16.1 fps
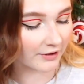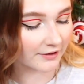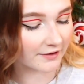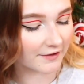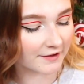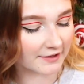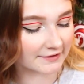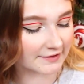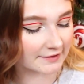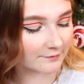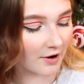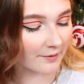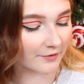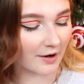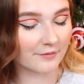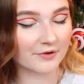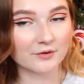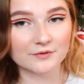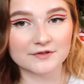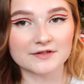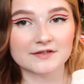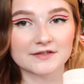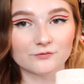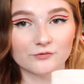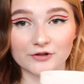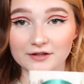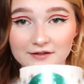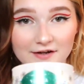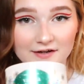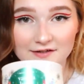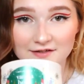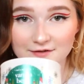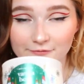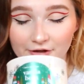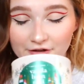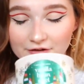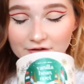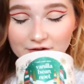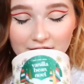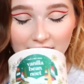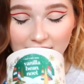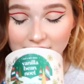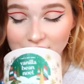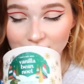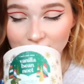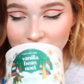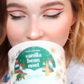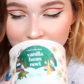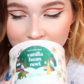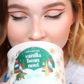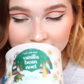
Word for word: One of the things his mom got me was this really nice smelling candle